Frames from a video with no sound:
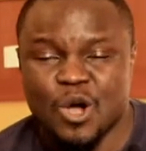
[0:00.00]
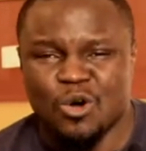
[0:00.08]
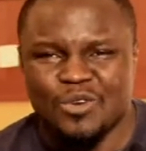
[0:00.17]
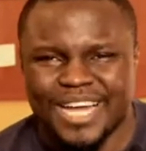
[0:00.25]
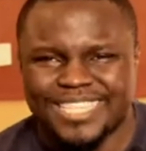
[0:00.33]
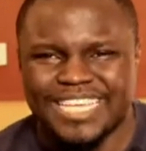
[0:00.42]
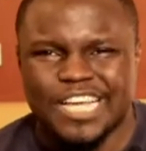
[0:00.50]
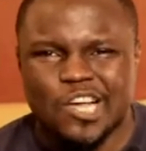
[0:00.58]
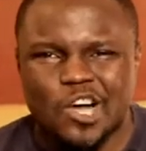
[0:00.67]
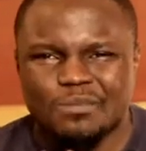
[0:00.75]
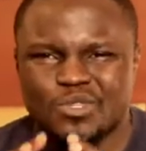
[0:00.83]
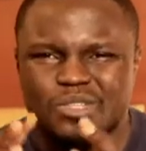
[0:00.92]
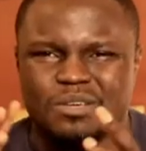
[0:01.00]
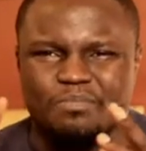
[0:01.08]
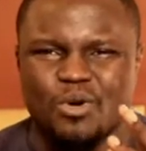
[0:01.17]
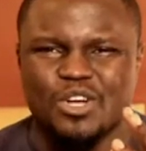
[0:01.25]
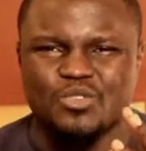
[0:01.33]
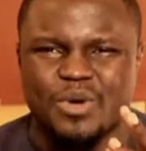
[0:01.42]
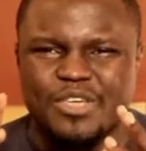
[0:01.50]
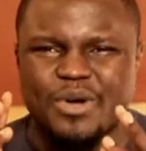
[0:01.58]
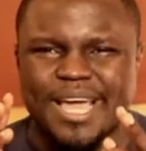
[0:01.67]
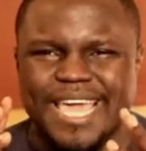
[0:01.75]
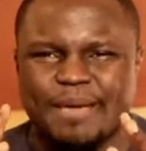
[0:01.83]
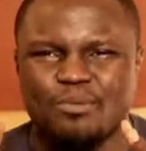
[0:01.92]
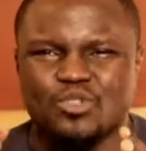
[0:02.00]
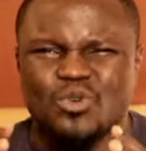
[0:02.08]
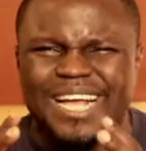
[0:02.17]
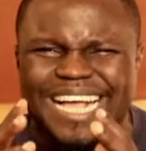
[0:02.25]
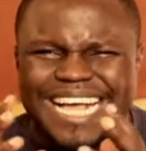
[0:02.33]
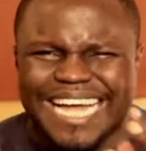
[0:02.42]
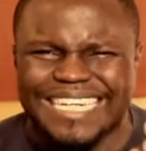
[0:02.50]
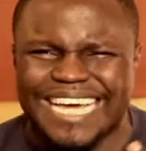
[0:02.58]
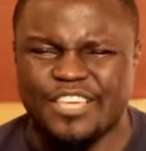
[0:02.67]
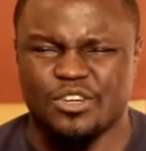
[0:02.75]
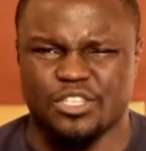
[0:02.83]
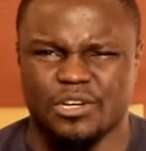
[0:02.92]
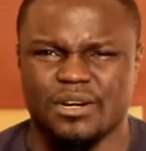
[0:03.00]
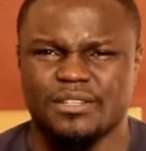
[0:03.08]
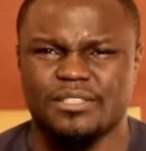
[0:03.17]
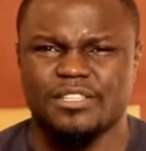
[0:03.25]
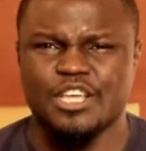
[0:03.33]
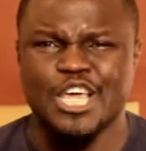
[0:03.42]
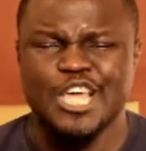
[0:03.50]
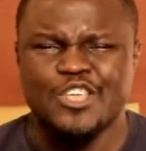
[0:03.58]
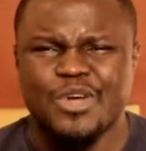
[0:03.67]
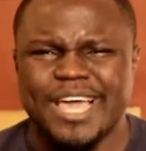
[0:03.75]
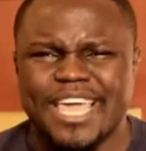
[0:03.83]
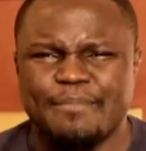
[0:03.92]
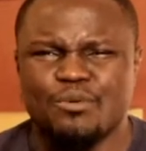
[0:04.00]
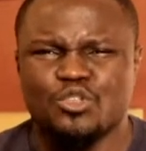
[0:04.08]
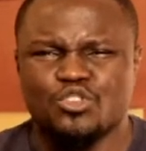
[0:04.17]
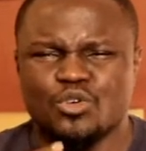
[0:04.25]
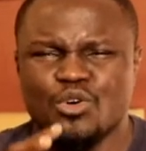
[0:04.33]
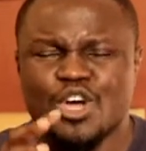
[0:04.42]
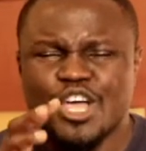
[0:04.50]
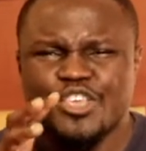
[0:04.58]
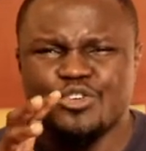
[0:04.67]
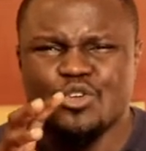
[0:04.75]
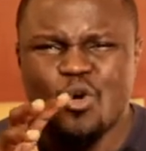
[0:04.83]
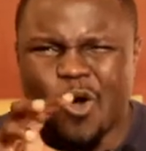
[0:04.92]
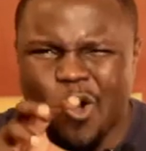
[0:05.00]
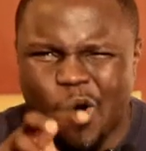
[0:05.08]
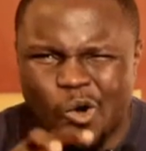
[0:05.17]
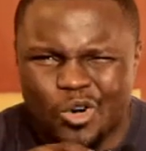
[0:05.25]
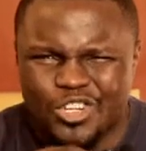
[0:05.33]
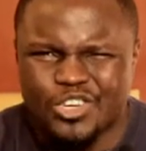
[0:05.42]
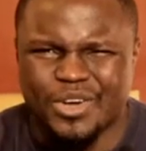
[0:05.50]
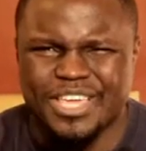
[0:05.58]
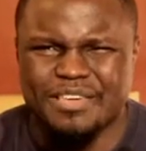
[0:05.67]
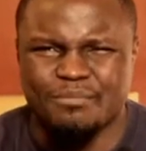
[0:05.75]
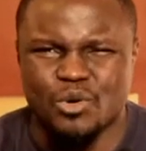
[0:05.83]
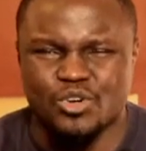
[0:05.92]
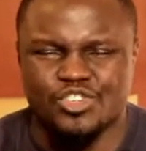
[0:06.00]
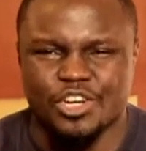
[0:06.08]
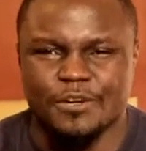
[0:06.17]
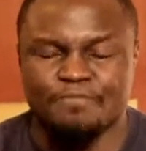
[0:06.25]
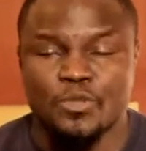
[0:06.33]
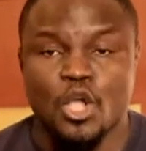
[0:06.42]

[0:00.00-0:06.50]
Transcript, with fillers: All right, it comes to the point where you are able to gather your thoughts. You are able to, you know, hold your emotion